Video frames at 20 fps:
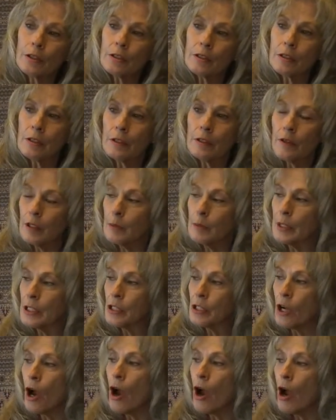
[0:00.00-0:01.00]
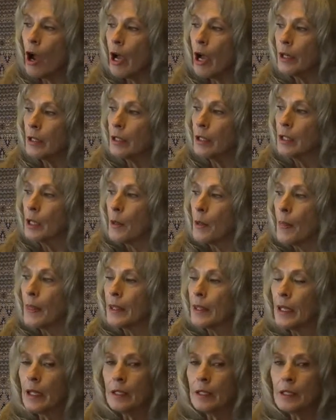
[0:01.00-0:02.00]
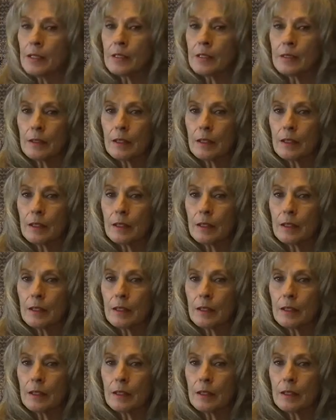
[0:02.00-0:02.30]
so you've already been taught that it's,